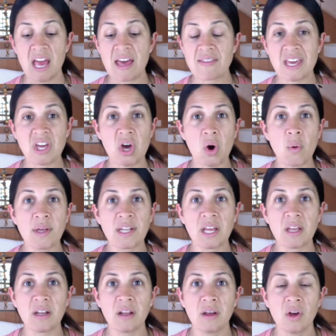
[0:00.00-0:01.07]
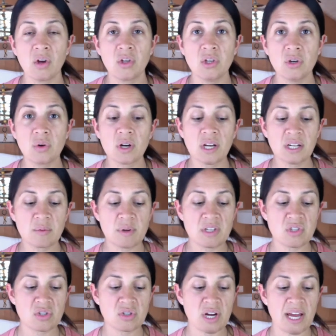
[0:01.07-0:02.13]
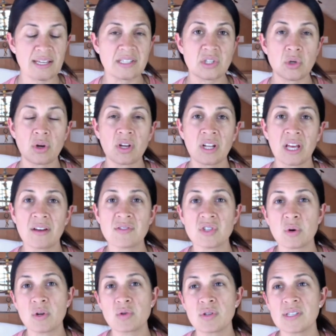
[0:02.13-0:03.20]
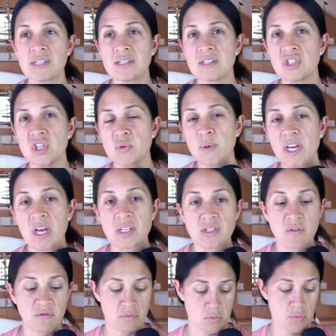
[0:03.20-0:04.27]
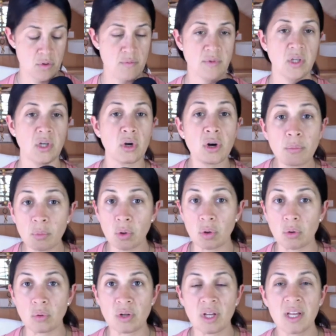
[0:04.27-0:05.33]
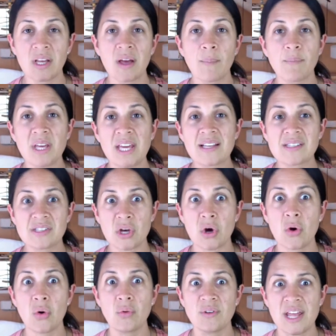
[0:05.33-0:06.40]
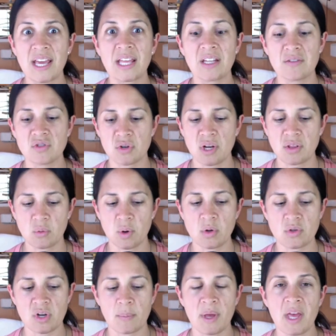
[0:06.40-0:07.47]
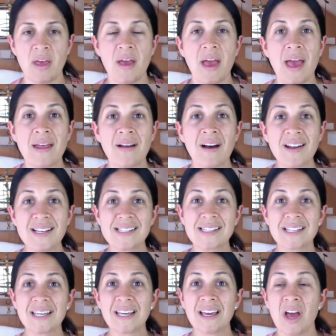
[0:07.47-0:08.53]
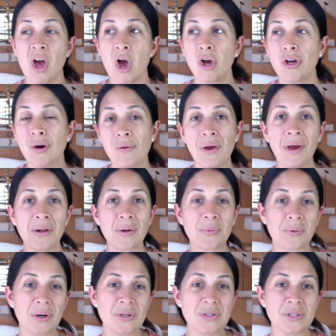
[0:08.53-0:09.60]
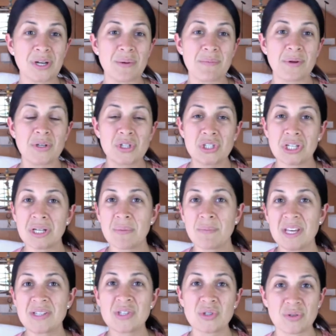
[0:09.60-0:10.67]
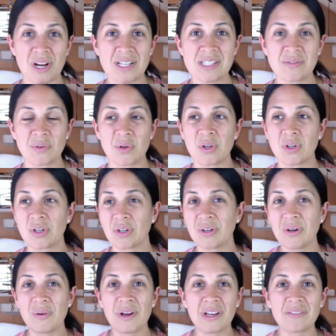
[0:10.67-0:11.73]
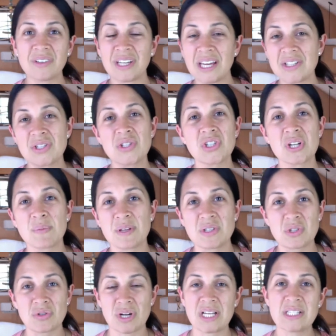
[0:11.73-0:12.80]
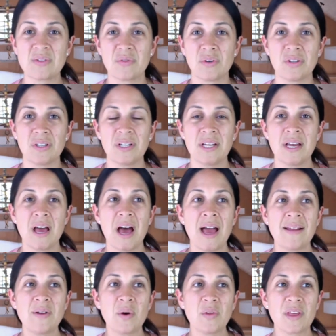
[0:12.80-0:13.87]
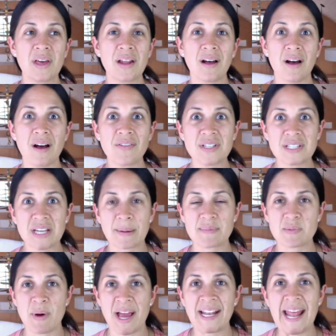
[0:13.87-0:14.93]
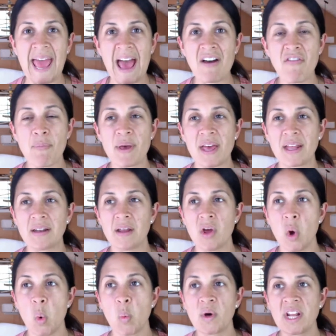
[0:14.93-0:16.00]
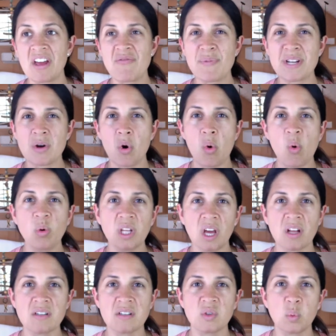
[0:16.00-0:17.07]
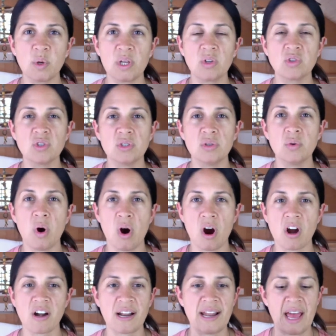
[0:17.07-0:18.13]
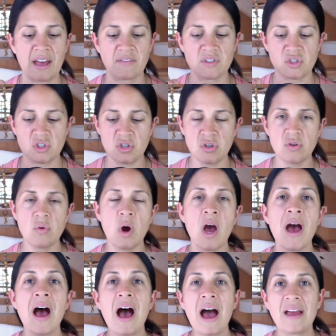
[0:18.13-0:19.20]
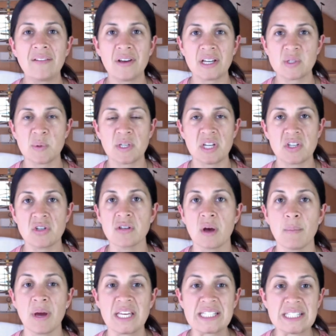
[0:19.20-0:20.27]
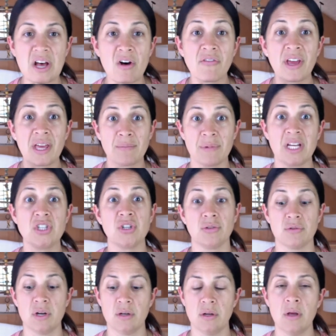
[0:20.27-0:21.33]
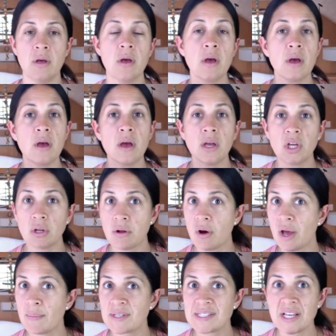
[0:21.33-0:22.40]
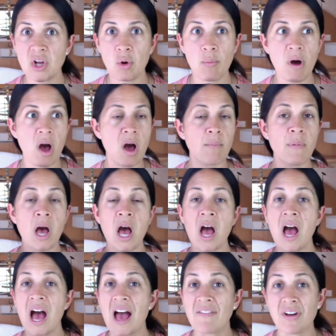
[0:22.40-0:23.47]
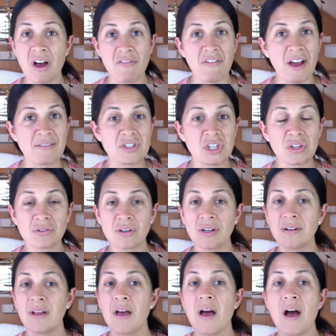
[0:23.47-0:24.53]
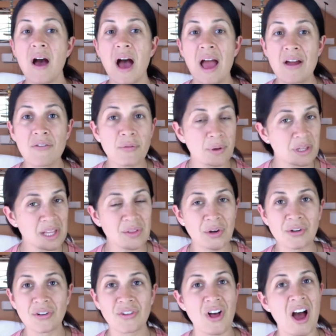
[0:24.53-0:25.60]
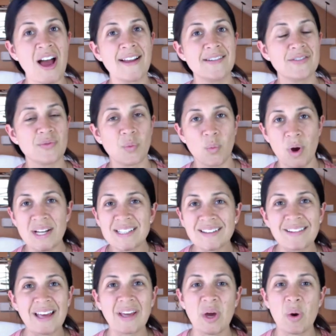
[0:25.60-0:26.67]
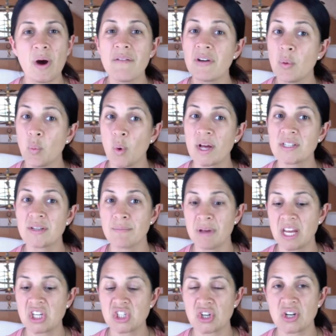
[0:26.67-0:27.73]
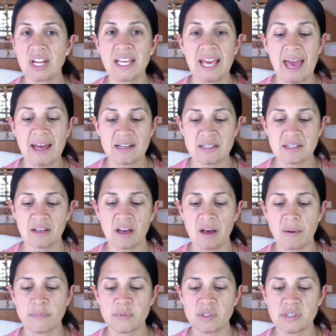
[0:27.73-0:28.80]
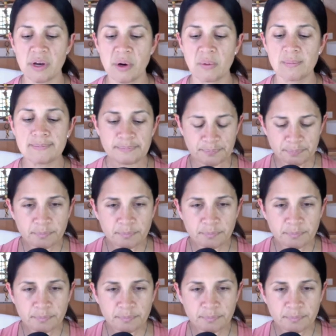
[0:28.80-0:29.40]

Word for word: and they go in it, you are going to be stressed. You're going to have so much resistance just because of whoop, your mood being so negative during the road trip. And honestly, going on a road trip shouldn't be stressful. Going on vacation shouldn't be stressful. I know that oftentimes mine have been when I've been holding onto the wheel too hard and have too high of expectations on myself and my children. You know, I'm a single mom, I've got five children. I have really learned a lot what to let go of and what to make sure to get. Um, so,